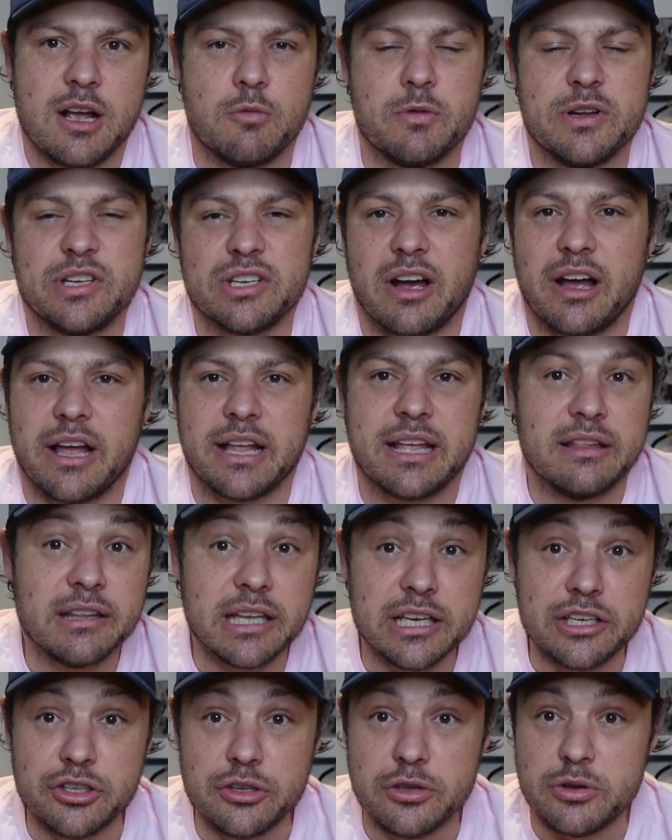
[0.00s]
which I can
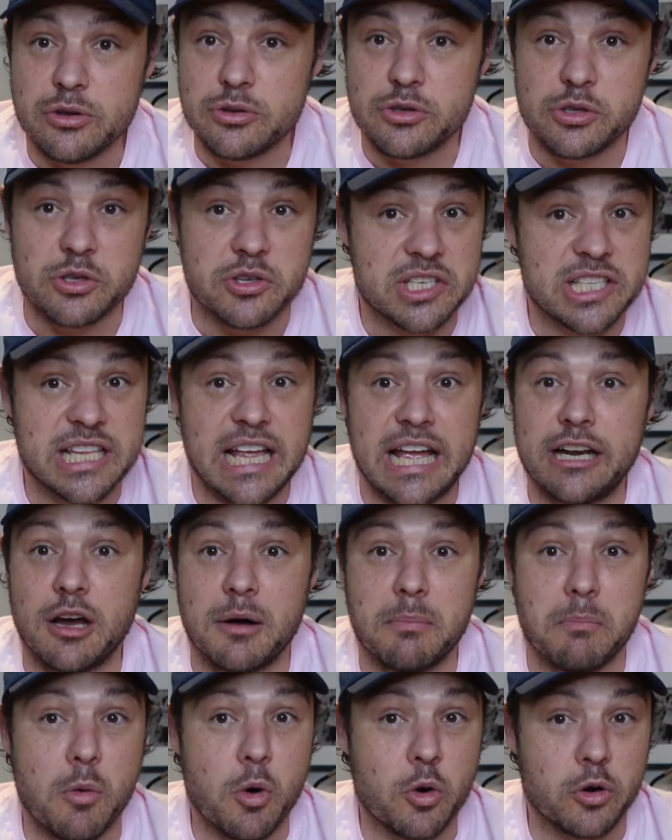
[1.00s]
then use to stand
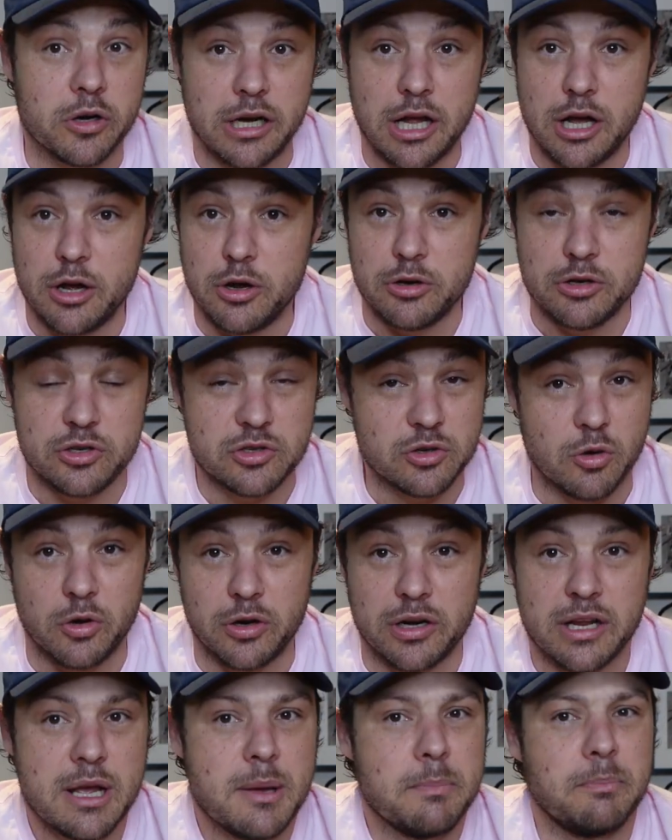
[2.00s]
up more nodes
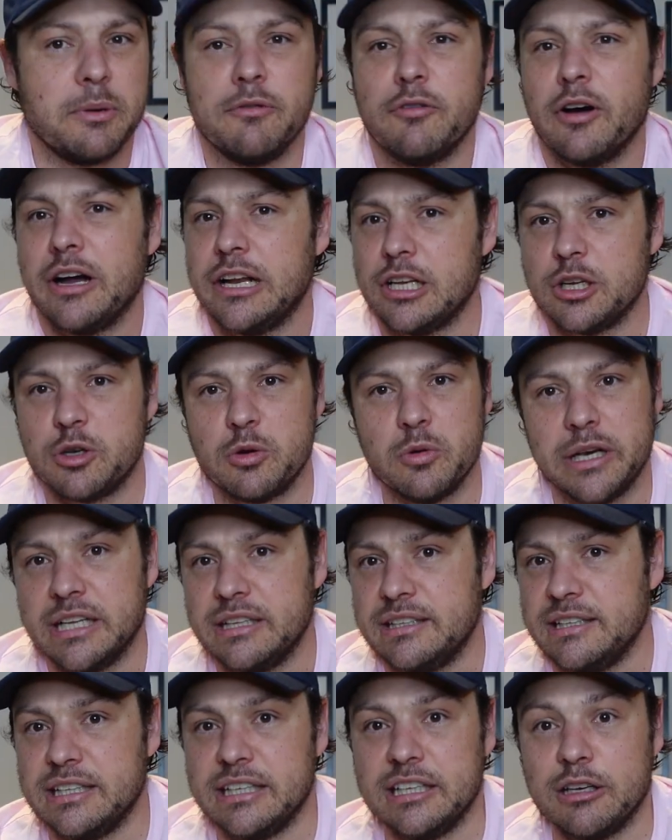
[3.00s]
or provide
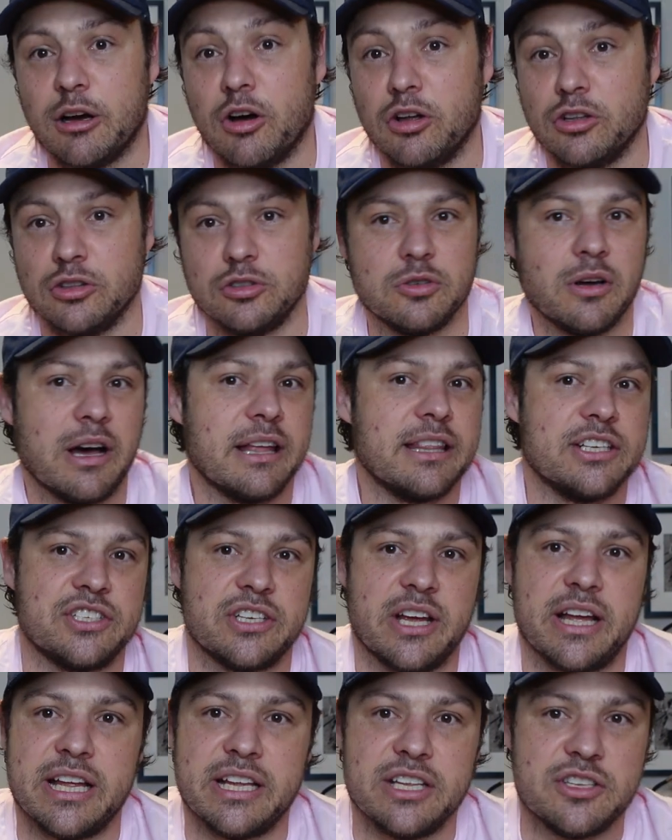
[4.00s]
liquidity onto other
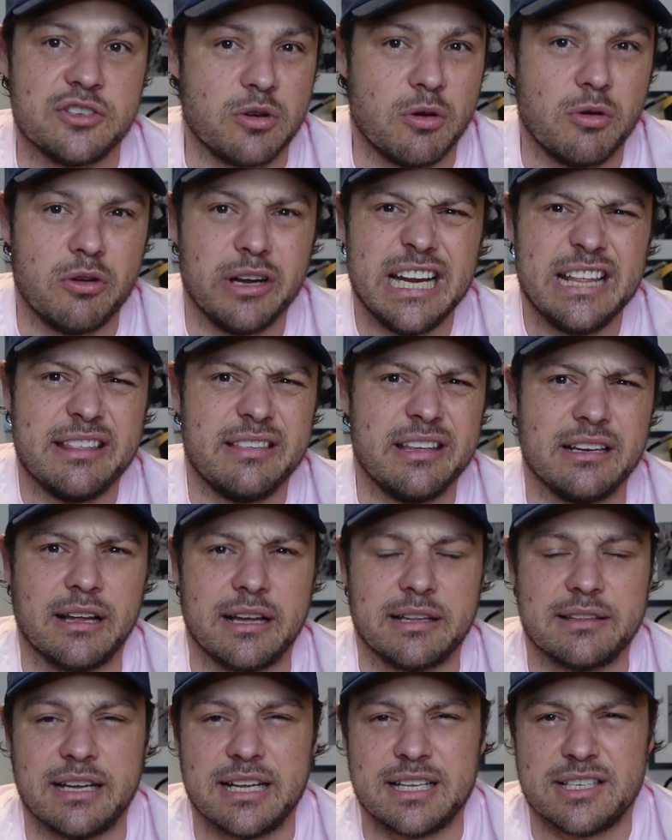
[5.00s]
chains or anything
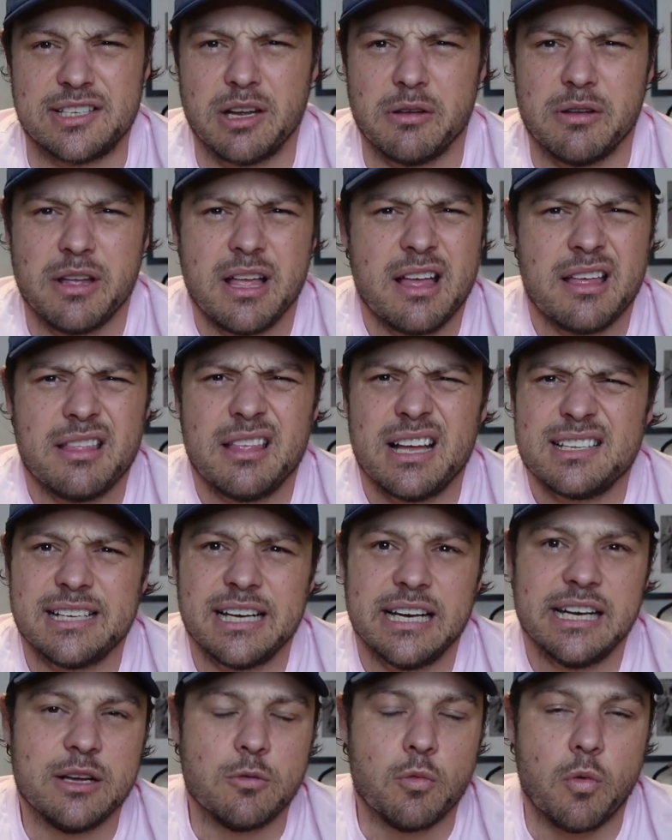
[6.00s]
like that. So that's
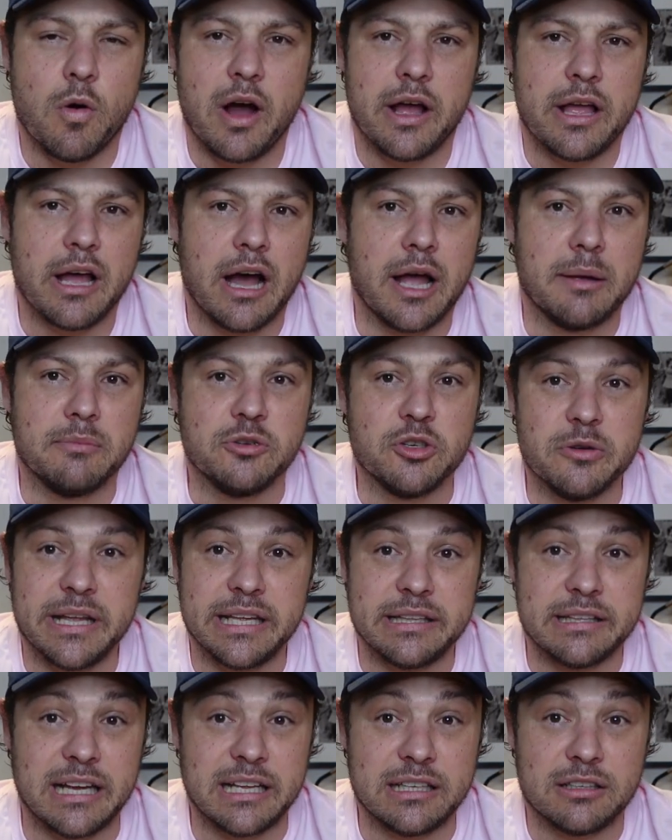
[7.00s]
really why I'm
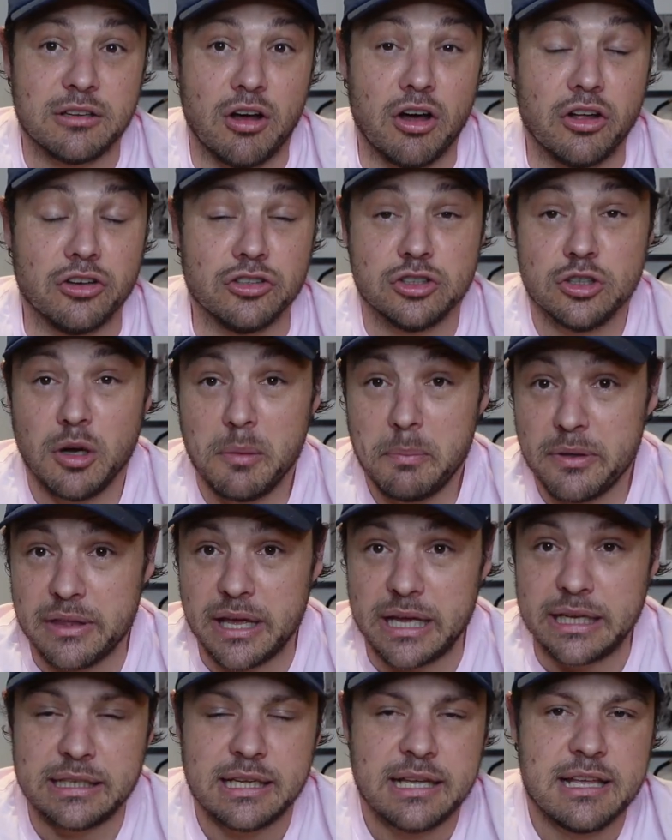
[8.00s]
doing that. On top of
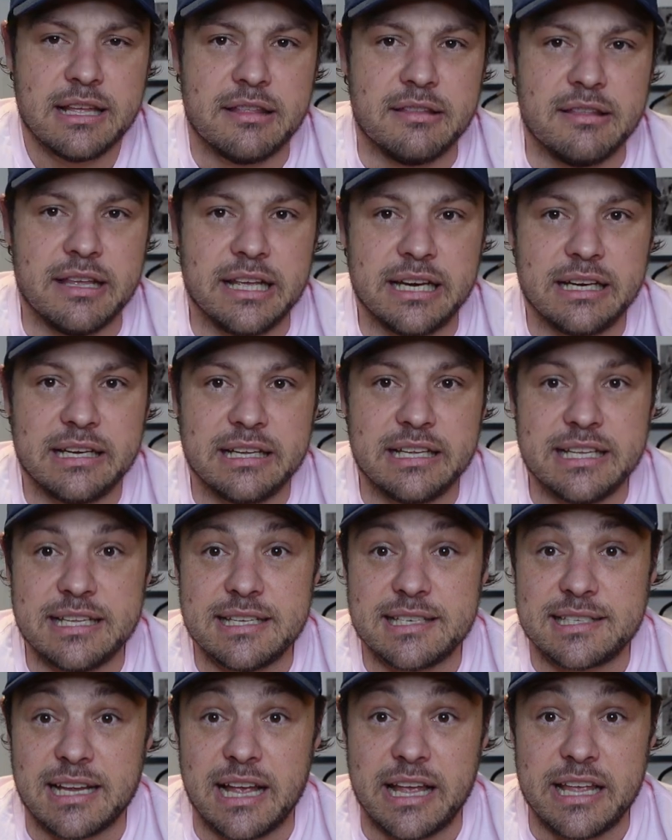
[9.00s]
that, there
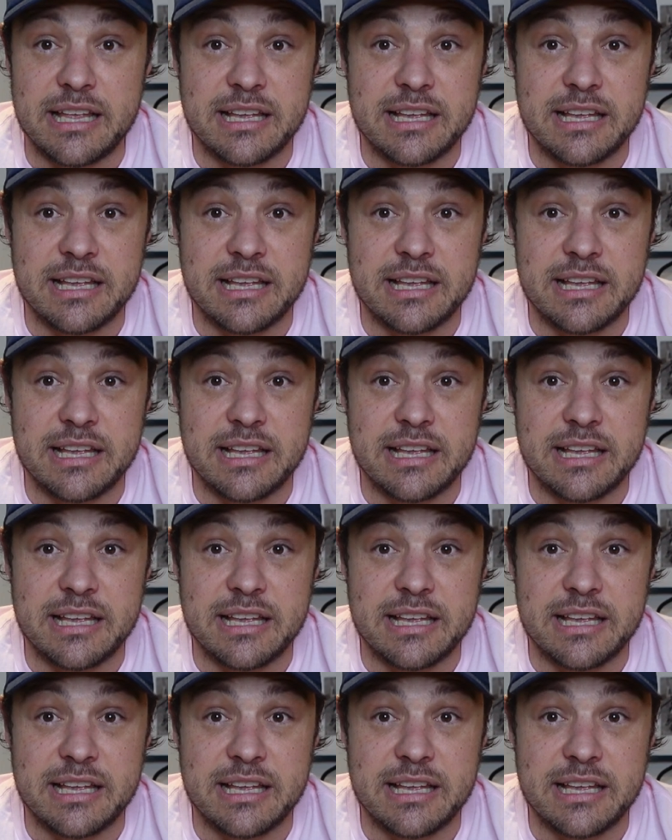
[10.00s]
is a